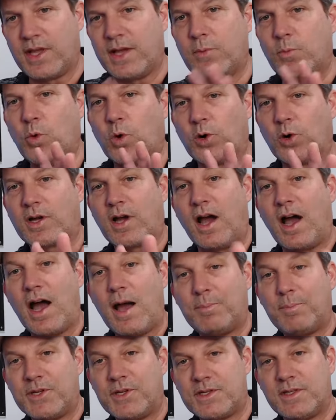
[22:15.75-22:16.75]
They work
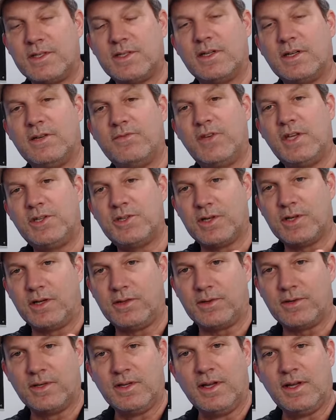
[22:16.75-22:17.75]
opposite of each
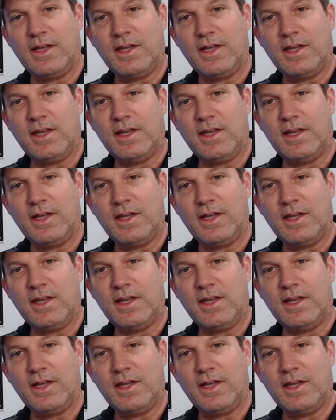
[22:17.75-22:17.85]
other.